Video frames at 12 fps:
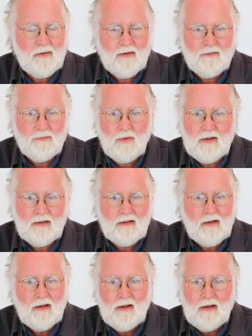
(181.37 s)
is
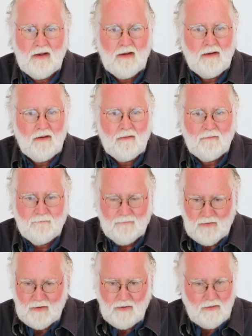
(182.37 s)
when
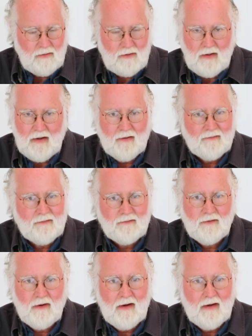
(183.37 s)
the whole class
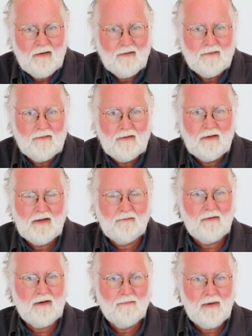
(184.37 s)
strays and
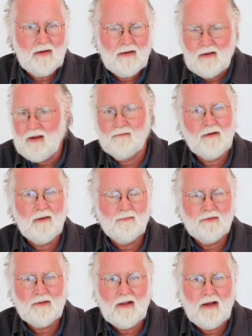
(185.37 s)
everybody kind of comes
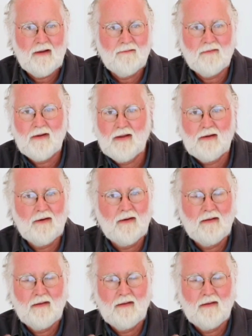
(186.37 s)
alive, and